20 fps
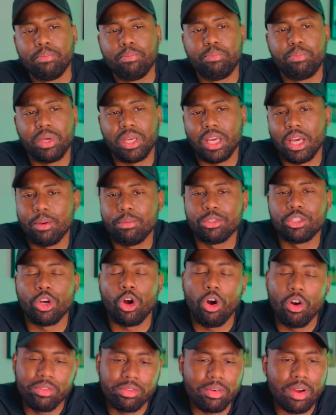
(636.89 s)
being able to
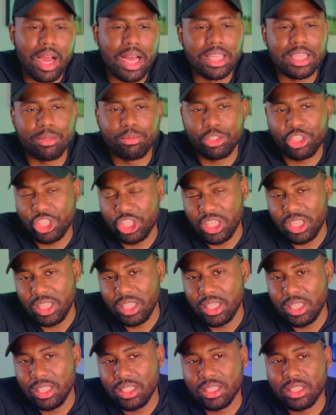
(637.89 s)
override the
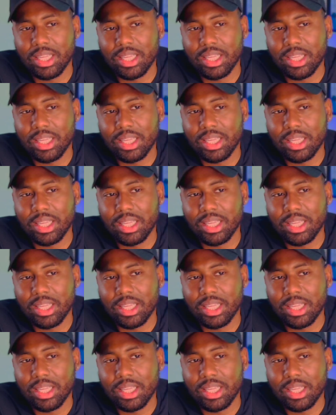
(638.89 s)
machines.